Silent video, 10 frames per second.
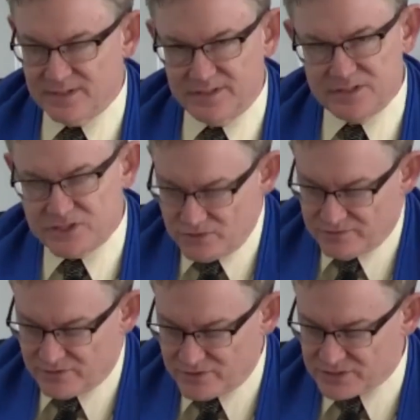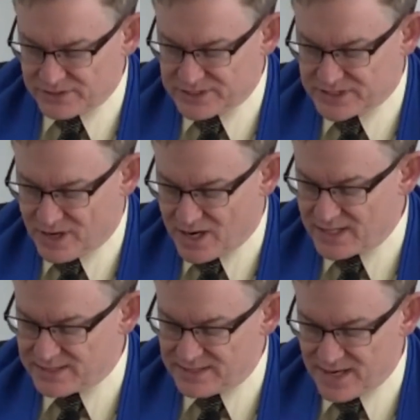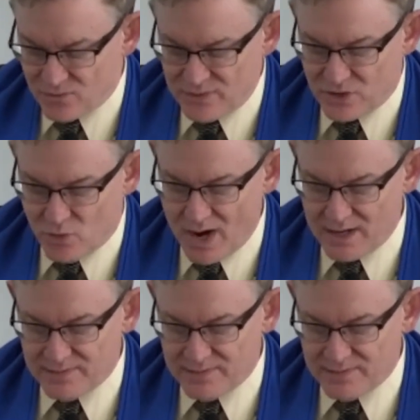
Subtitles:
This Universalist God did not require